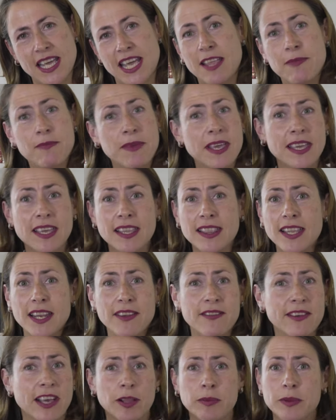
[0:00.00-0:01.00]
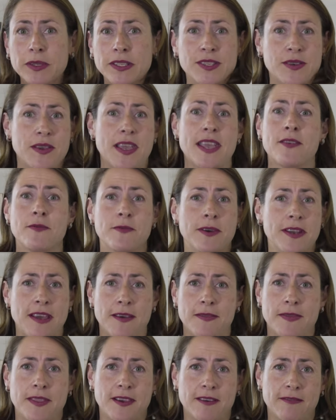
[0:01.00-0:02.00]
and making that available to anyone
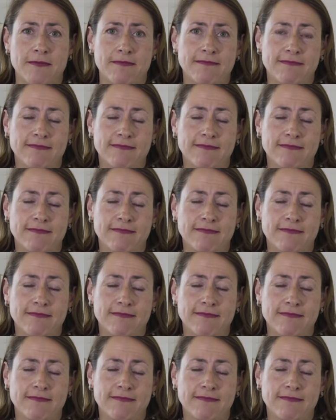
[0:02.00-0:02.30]
out there.